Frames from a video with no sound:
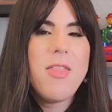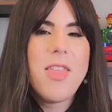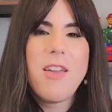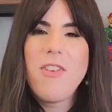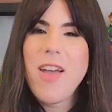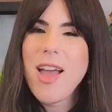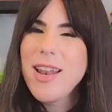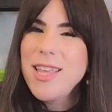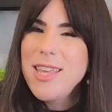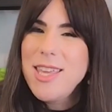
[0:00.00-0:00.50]

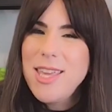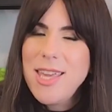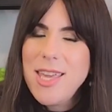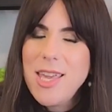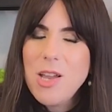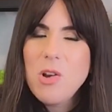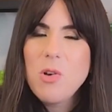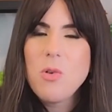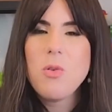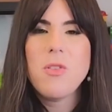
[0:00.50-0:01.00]
They've had
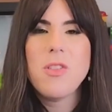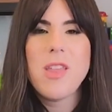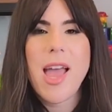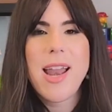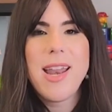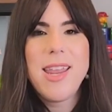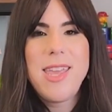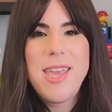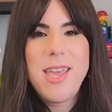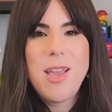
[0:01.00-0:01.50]
years
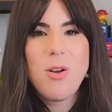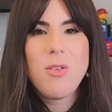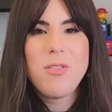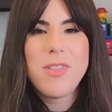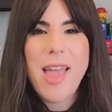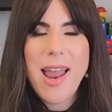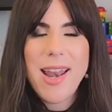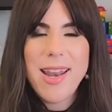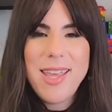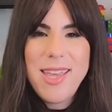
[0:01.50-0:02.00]
and
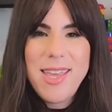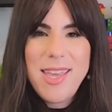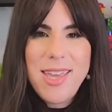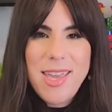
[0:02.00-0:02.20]
years and